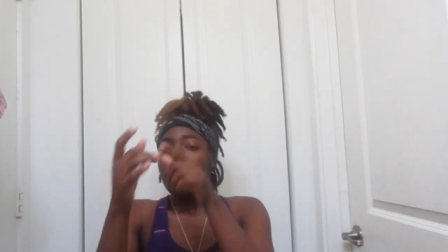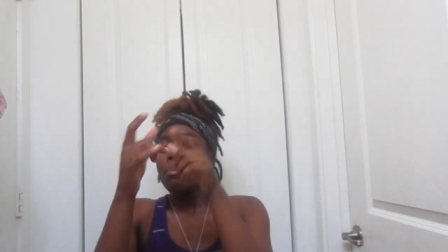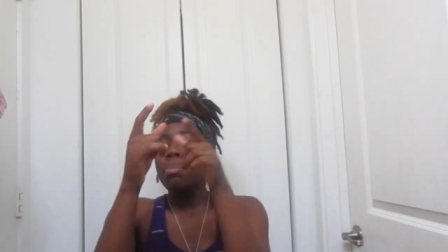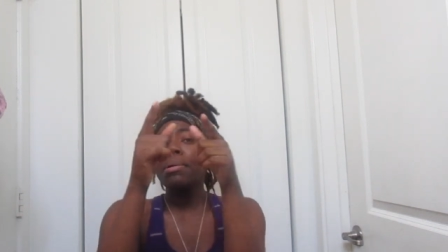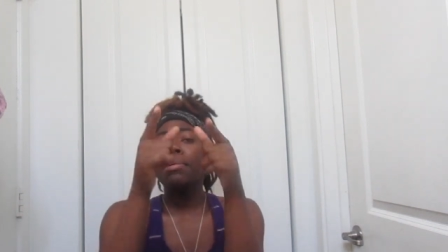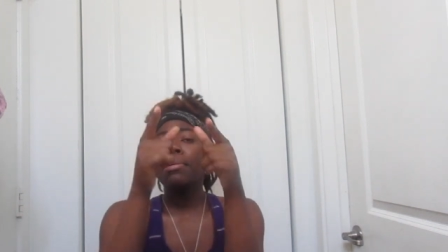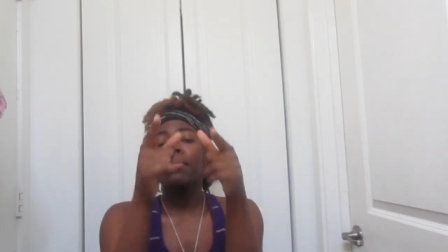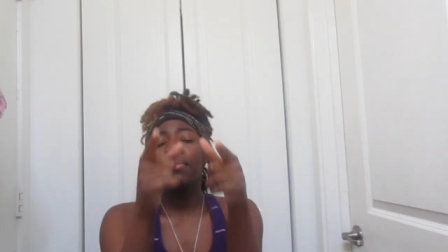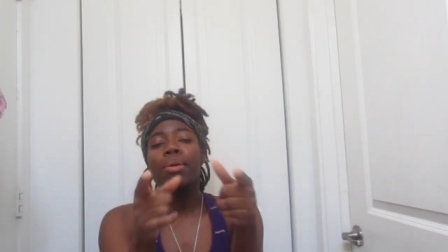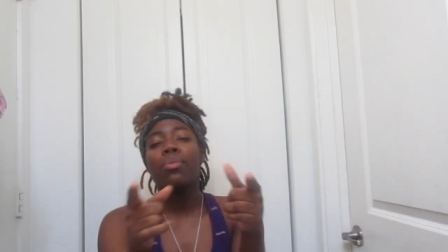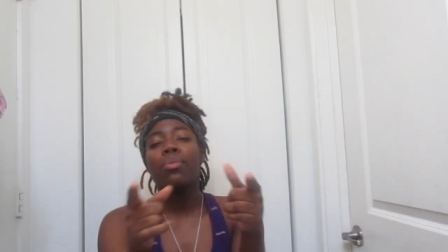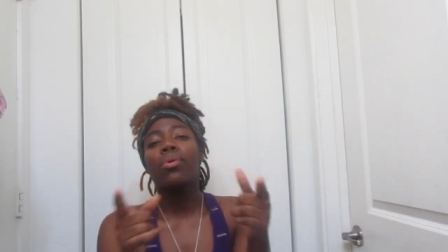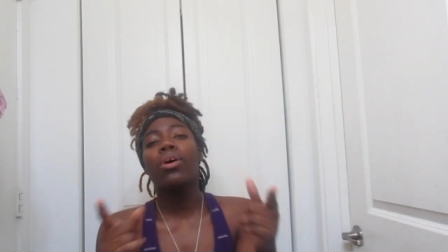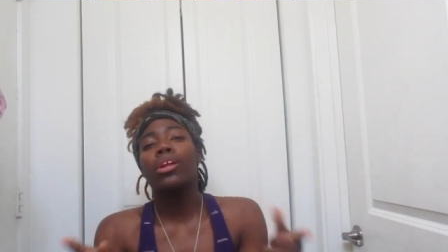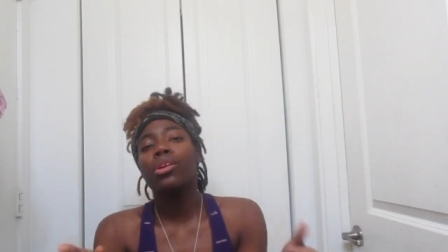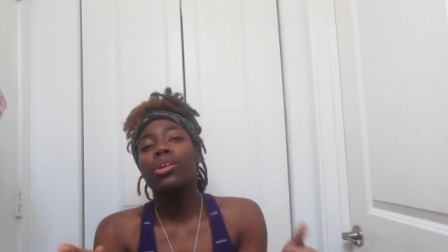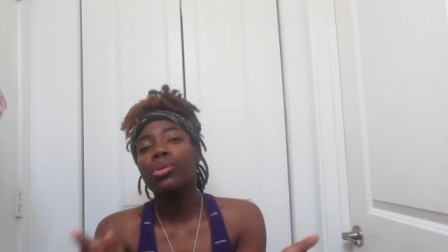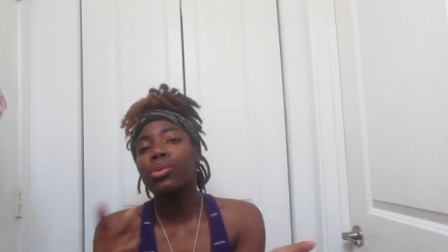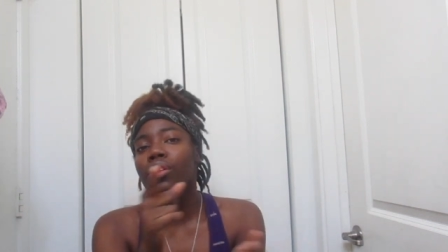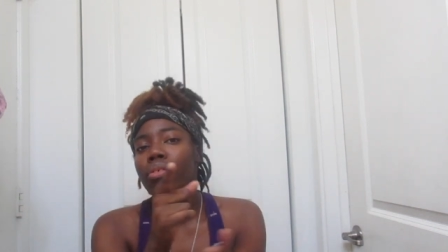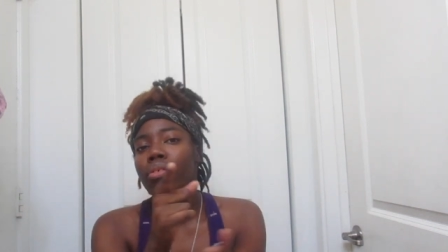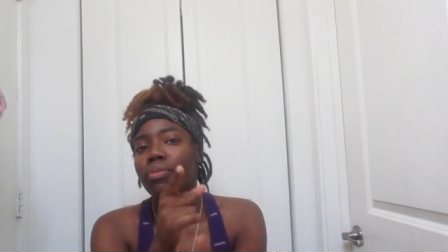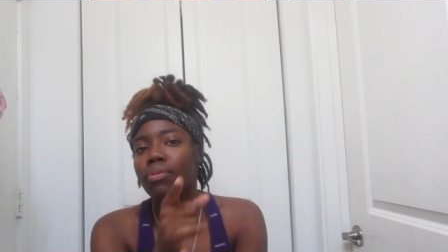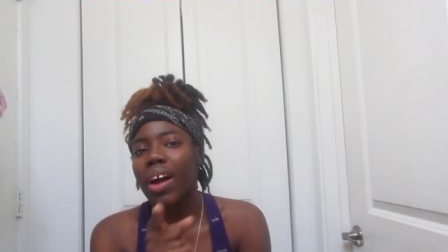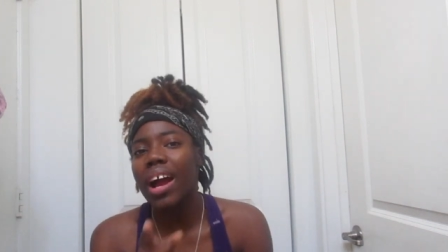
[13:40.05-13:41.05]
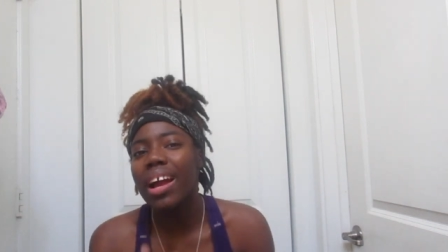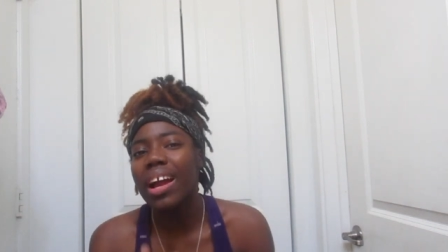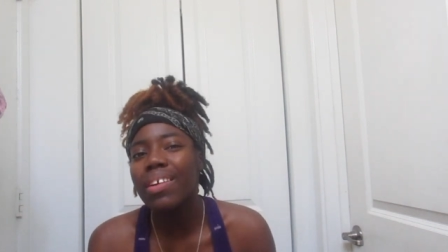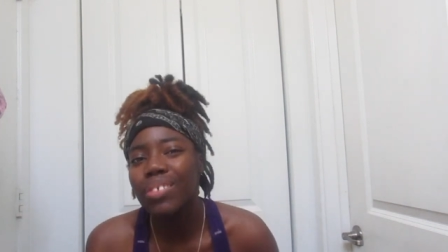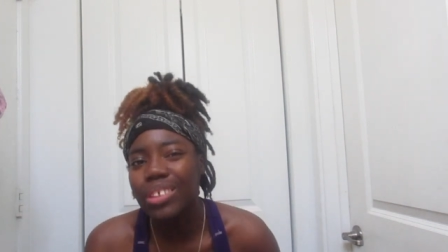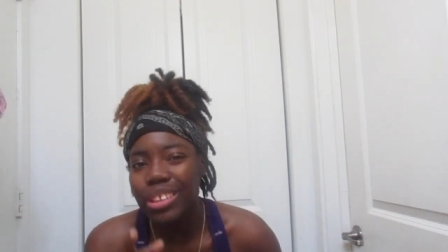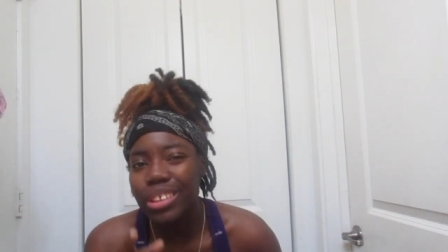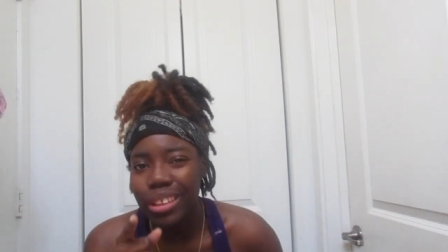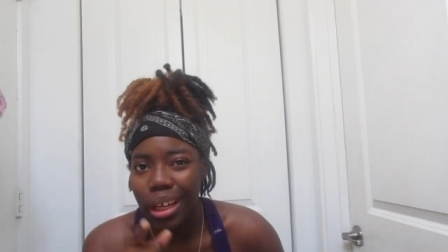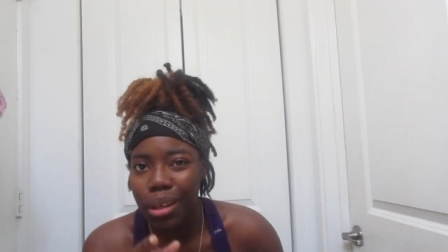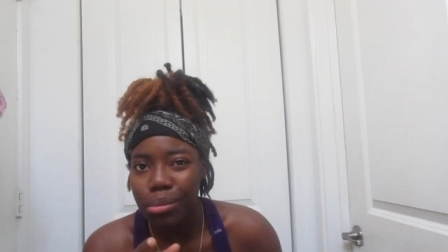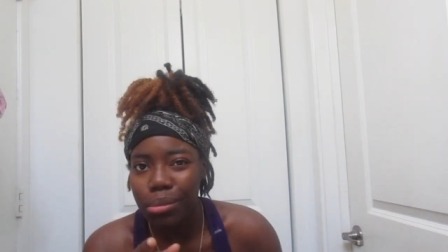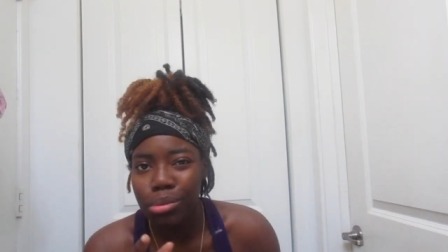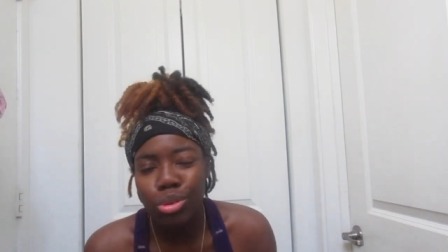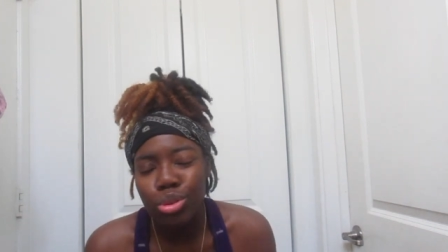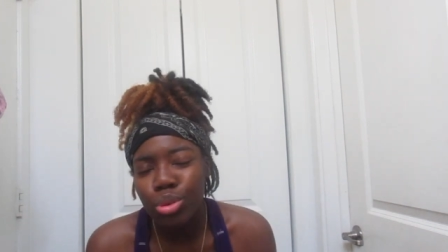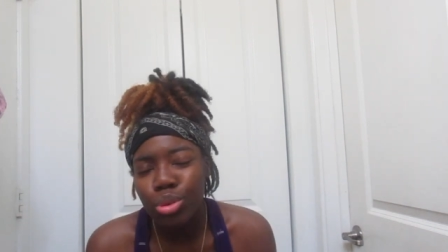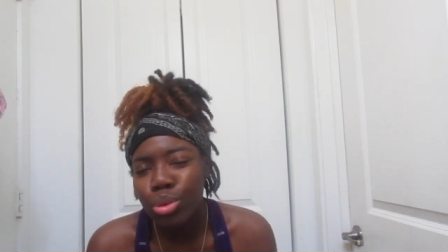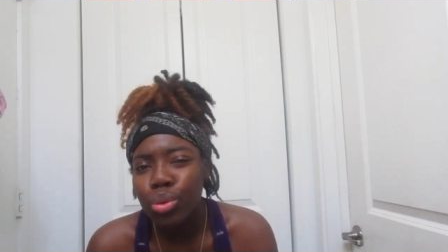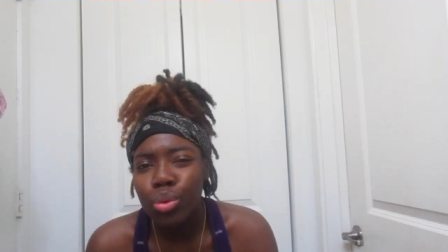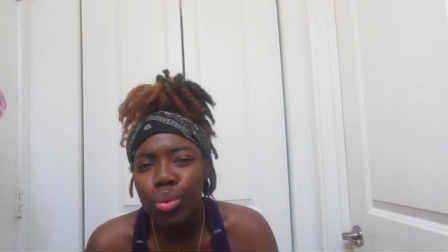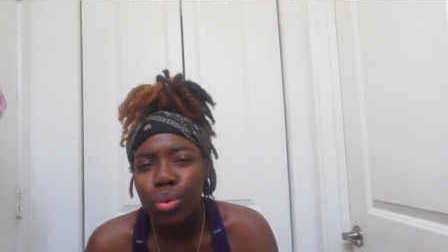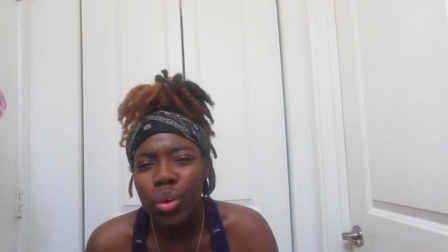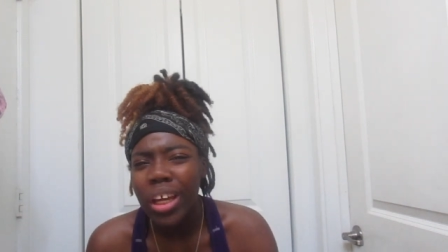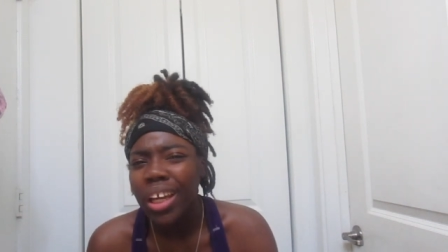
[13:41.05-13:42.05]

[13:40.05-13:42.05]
People be wanting you to fight with jobs too.